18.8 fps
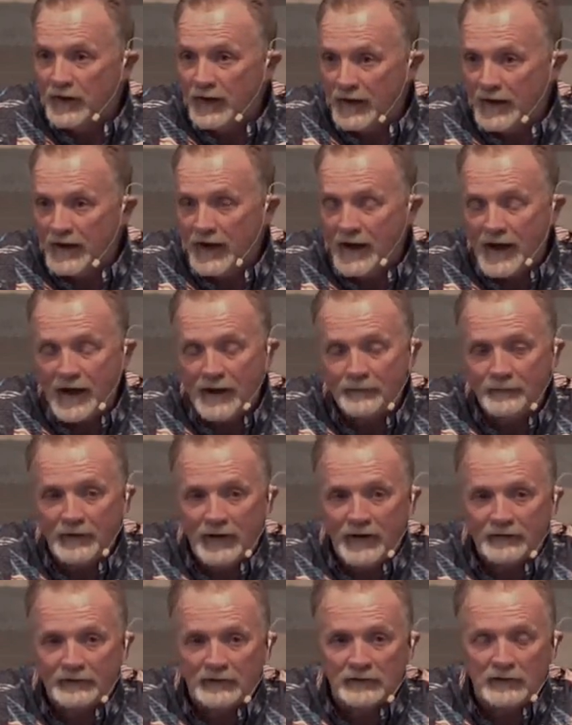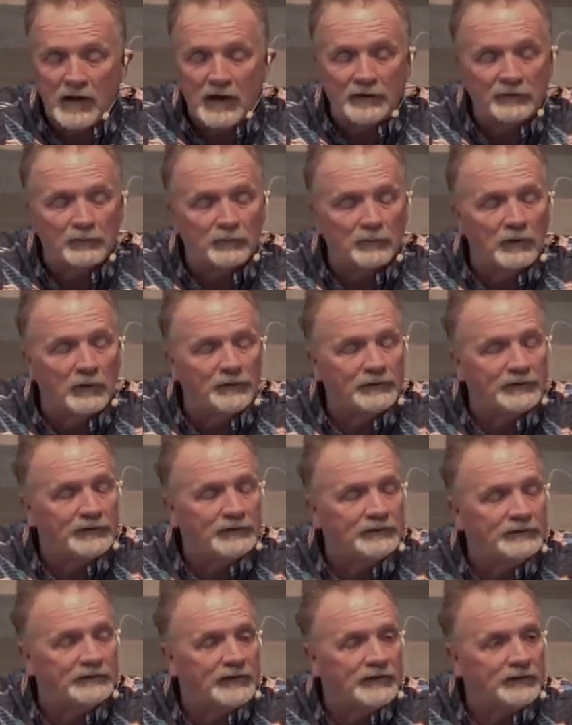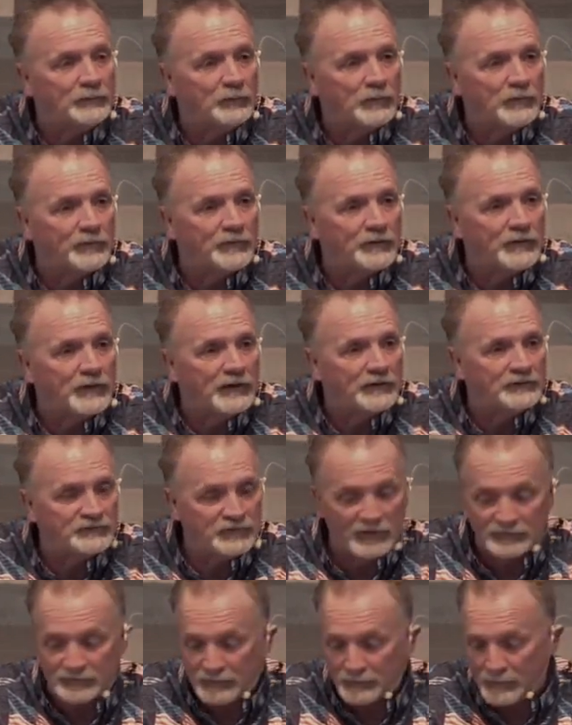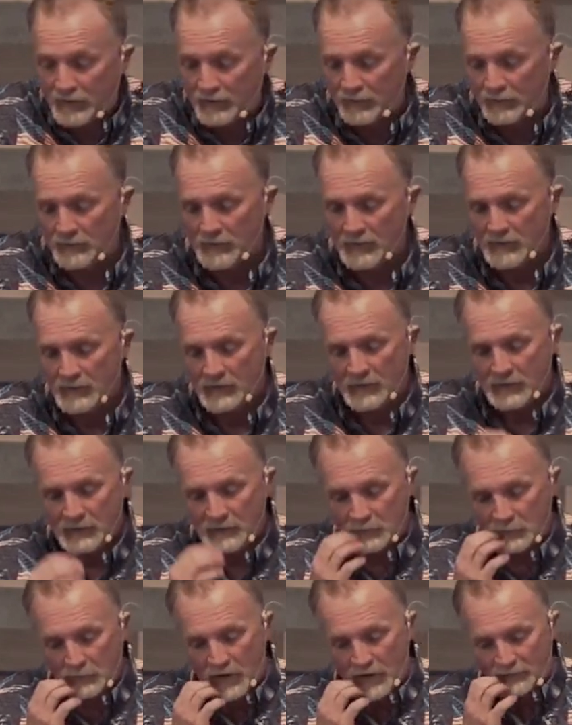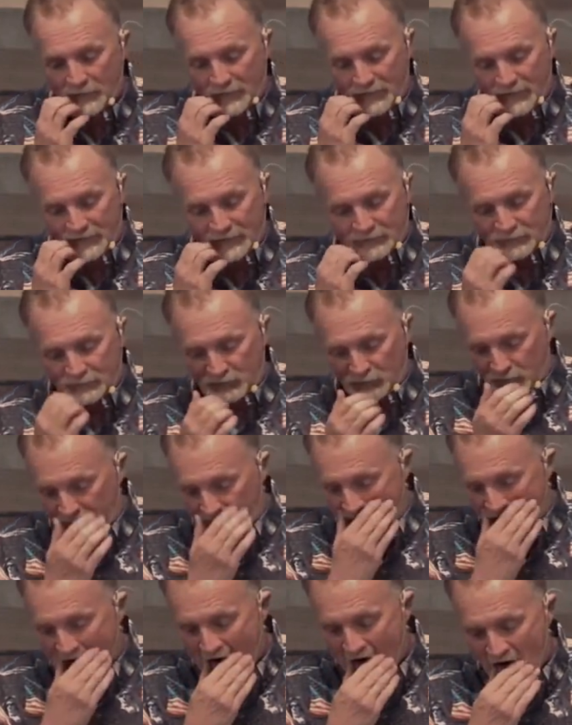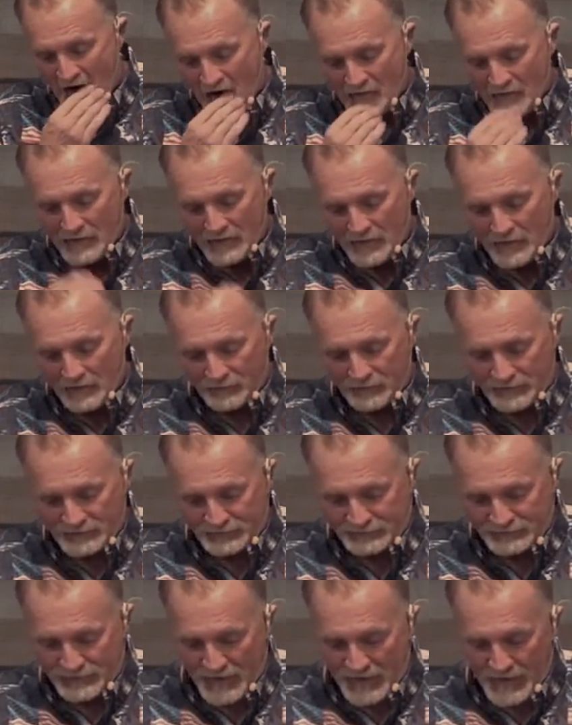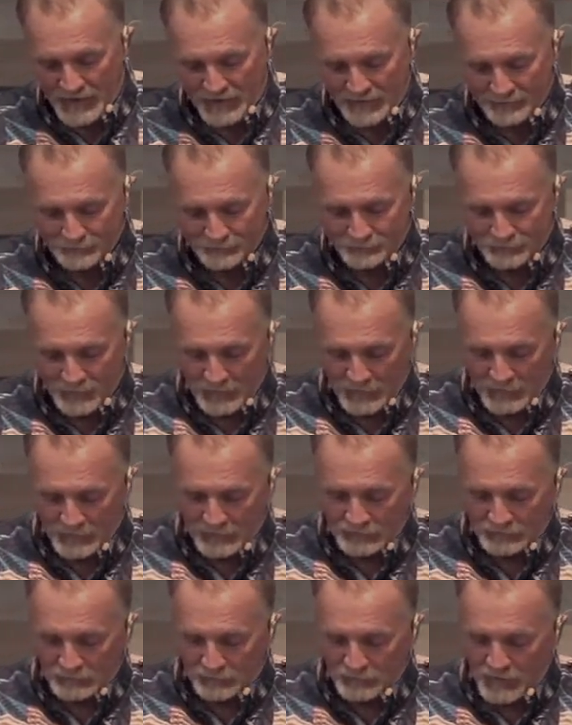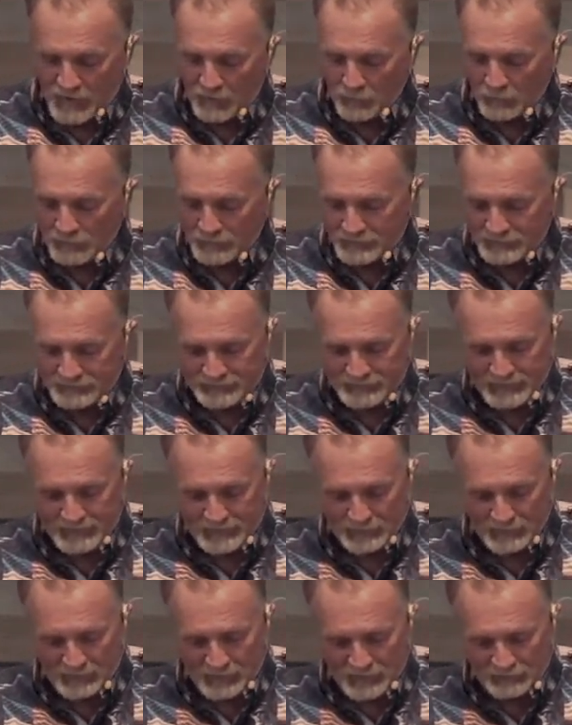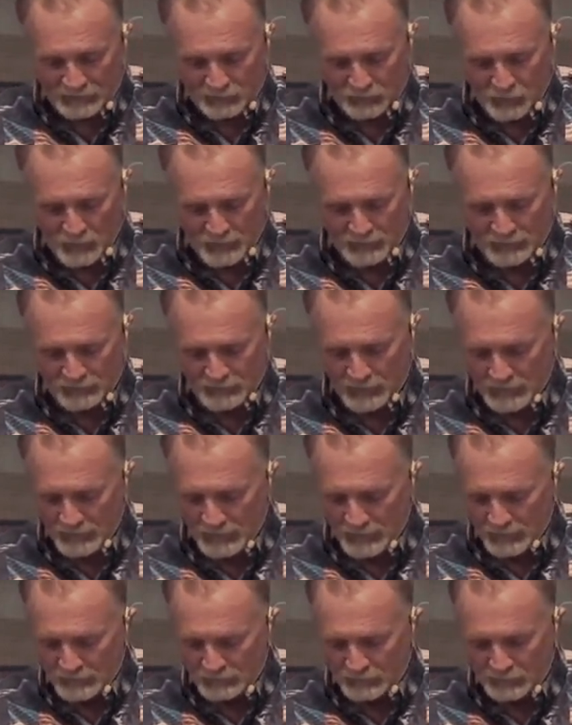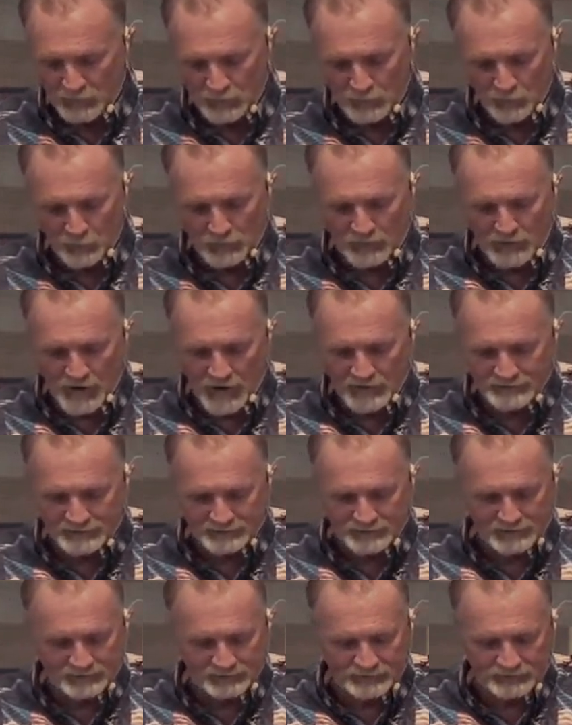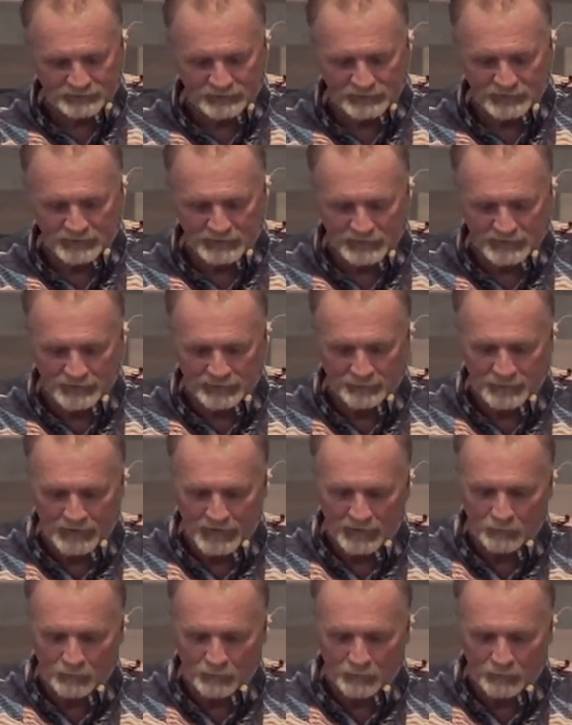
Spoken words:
Ahab and a lot of running in with Jezebel throughout the history of this time. So now we're going to see here, I just want to show you what God says is going to come.